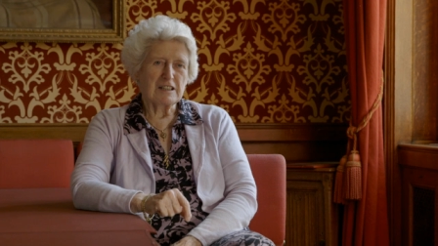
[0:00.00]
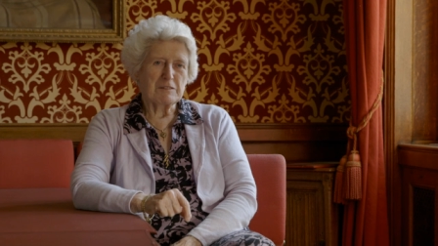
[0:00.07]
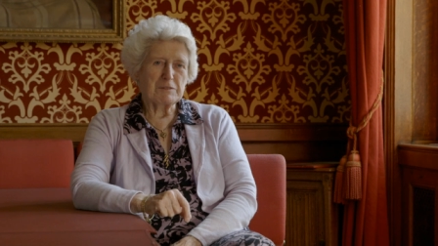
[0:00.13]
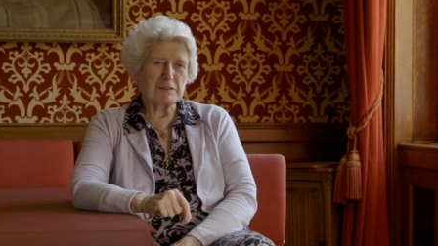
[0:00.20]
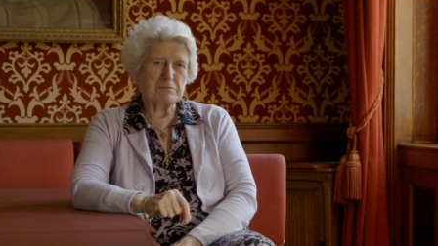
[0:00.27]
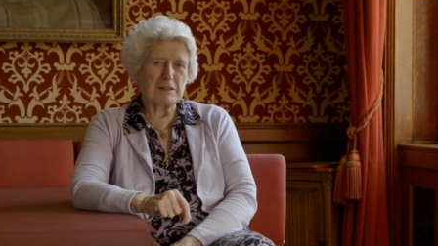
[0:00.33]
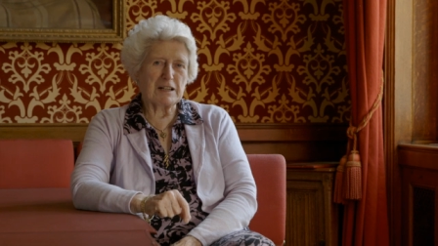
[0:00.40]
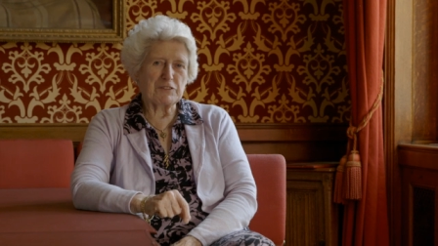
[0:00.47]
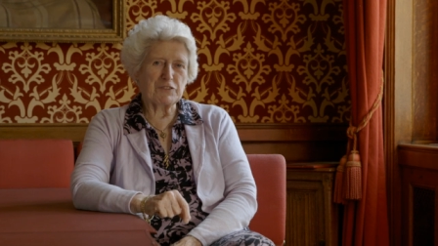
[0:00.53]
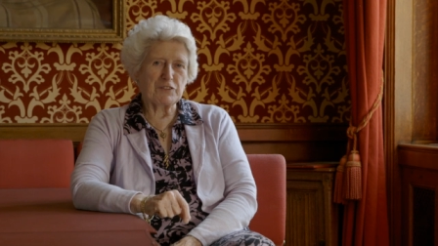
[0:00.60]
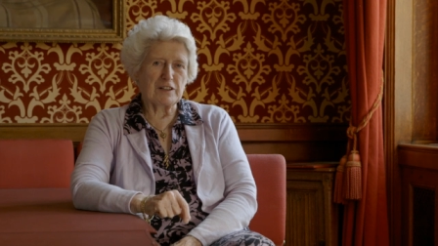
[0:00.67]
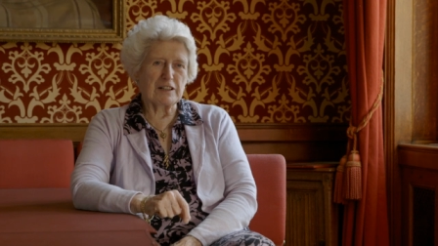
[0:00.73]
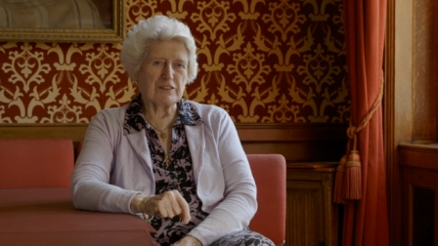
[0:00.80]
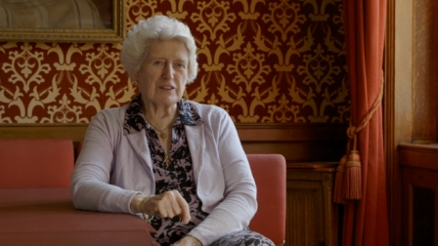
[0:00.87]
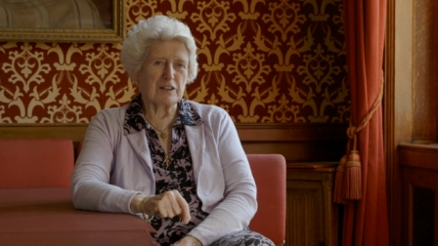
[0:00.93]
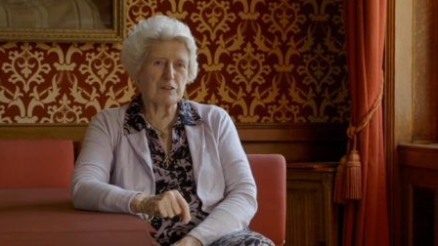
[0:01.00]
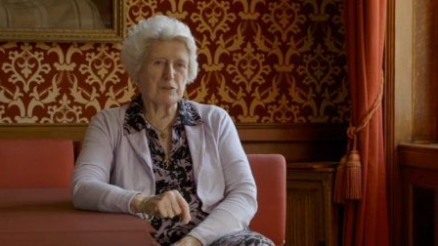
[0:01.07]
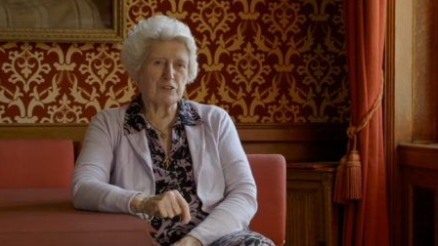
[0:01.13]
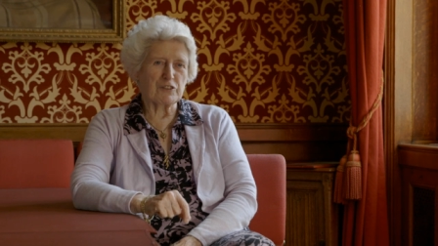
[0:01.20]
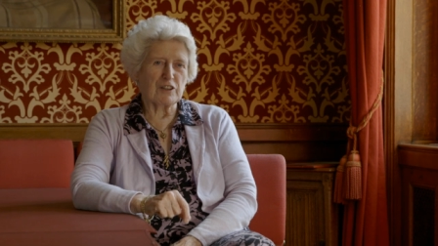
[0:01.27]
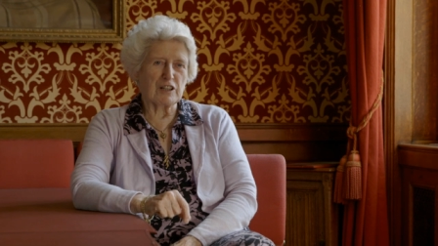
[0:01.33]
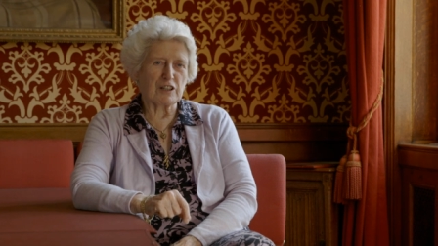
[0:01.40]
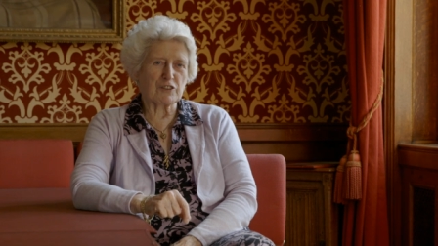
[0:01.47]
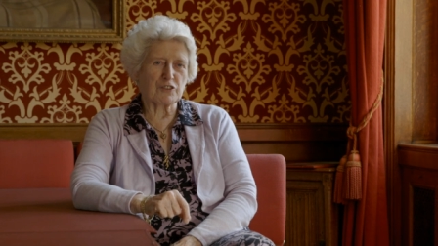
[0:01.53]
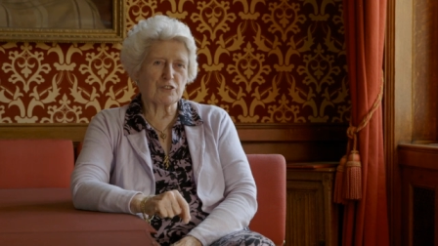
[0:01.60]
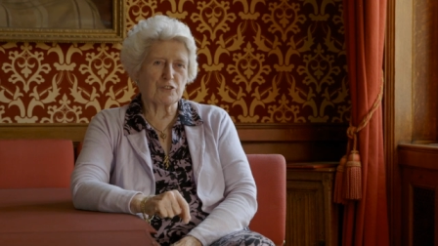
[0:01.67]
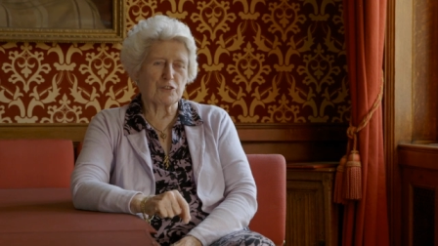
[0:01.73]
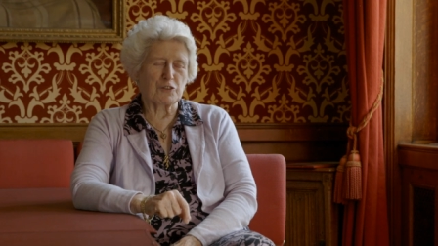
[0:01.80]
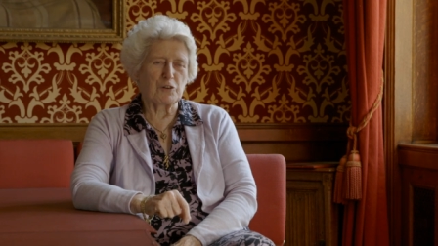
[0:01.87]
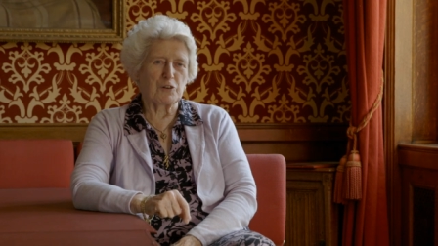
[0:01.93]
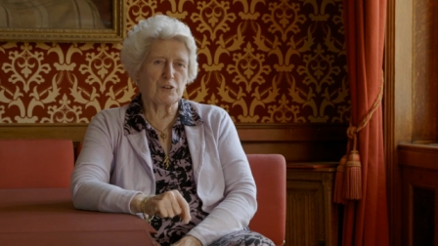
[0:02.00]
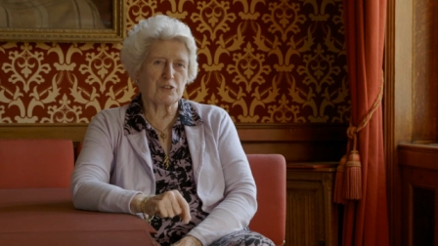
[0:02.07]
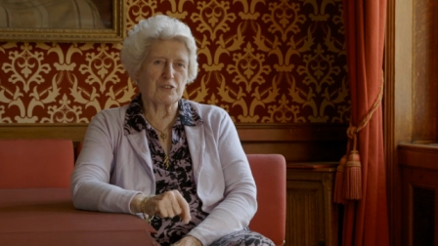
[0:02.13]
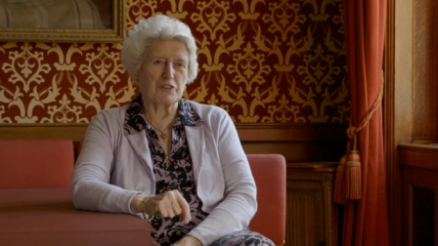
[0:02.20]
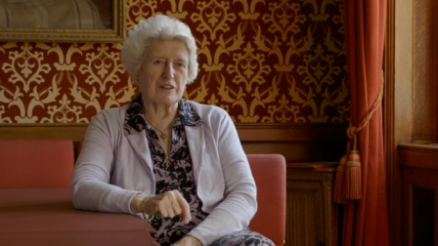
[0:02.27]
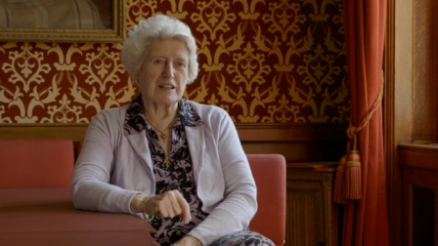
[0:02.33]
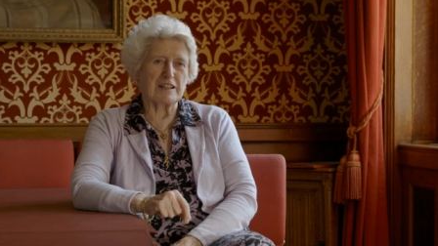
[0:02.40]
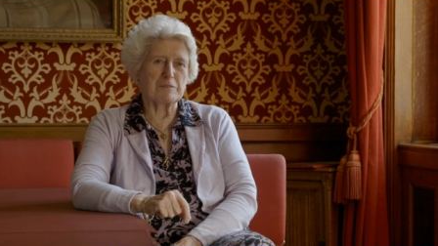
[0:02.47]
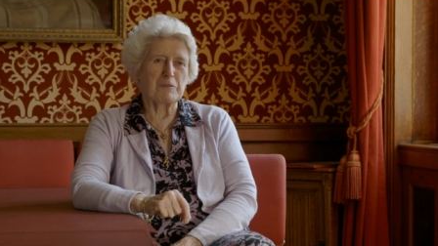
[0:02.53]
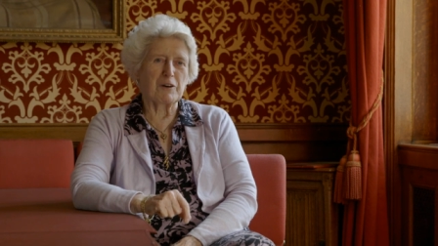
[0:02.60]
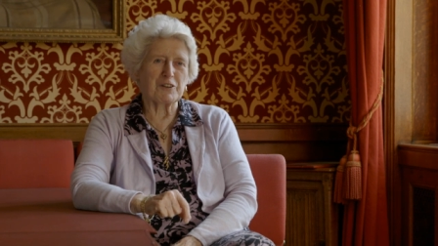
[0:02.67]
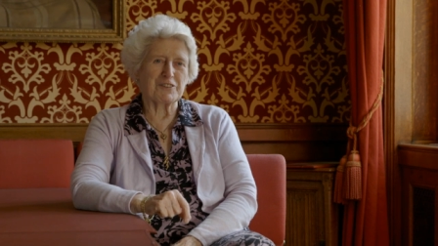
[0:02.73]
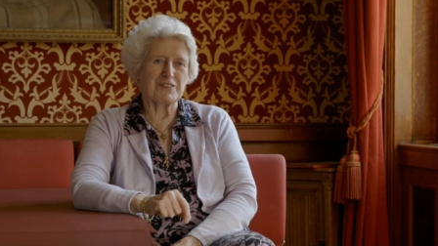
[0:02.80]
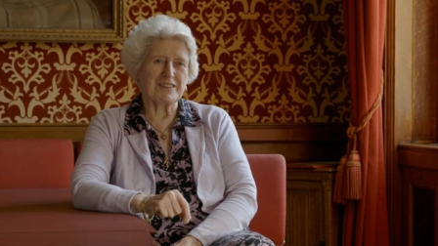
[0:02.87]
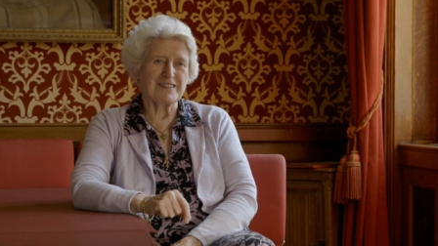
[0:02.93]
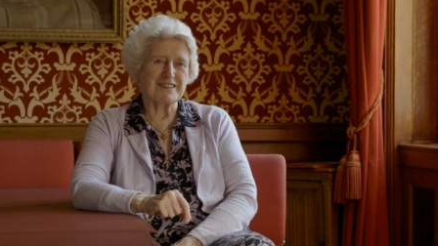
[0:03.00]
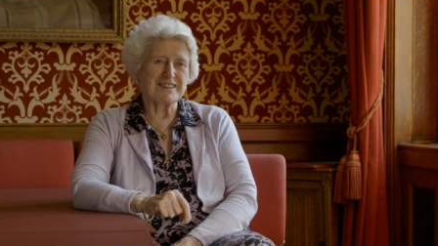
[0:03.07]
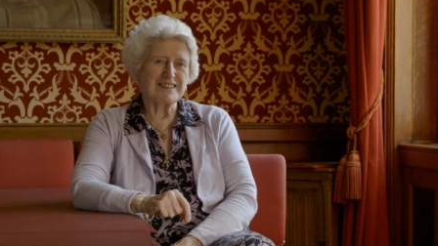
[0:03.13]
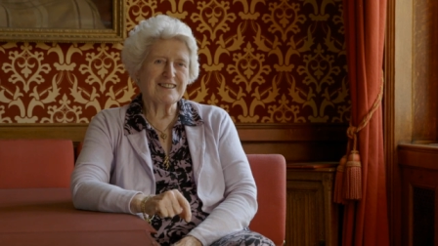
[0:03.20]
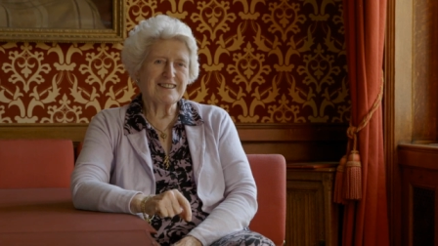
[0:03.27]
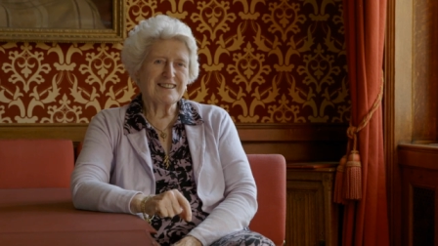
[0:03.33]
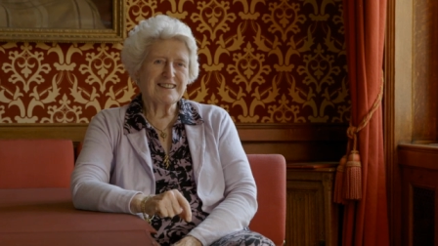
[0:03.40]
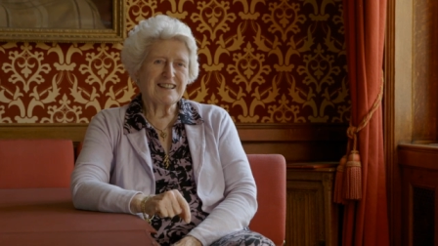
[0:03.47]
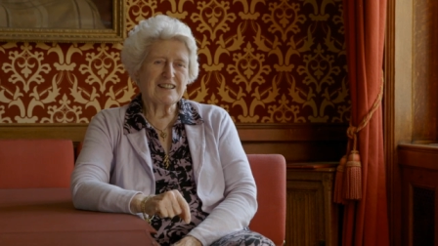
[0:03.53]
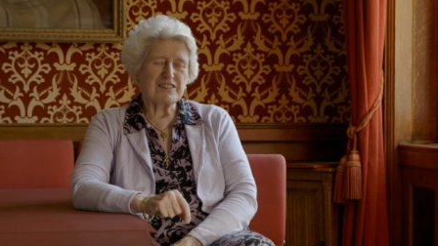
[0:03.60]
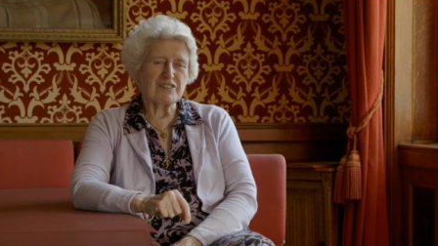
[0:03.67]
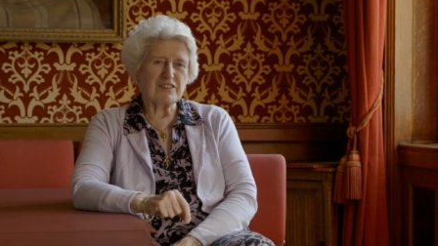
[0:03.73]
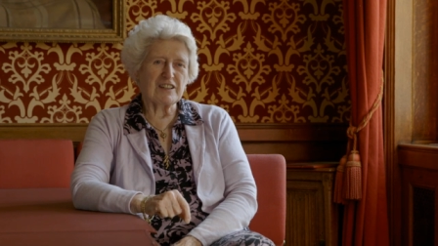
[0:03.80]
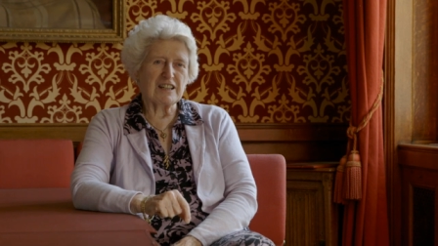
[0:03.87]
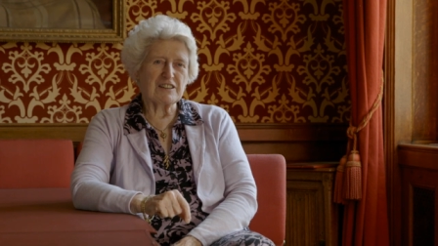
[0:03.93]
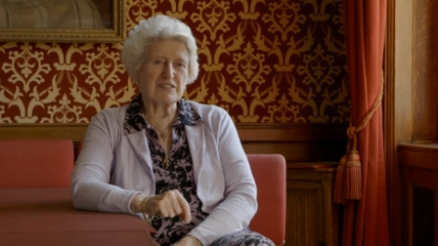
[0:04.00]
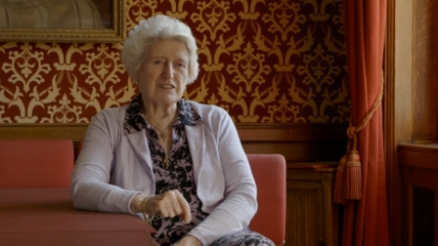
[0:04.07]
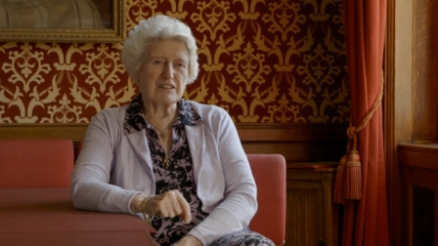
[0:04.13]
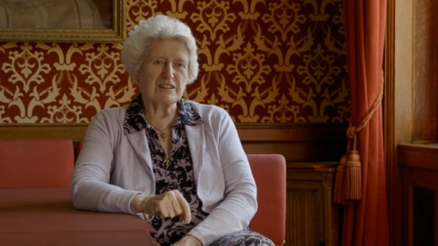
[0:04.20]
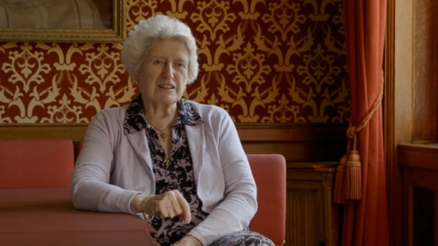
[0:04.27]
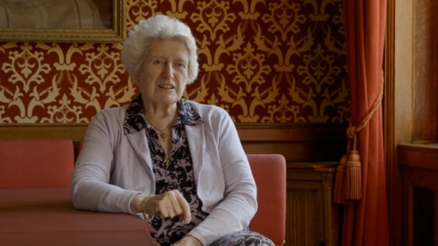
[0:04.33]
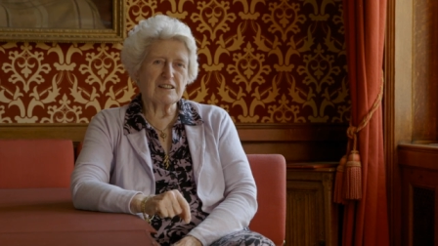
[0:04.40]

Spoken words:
But my father was extraordinarily modern and said,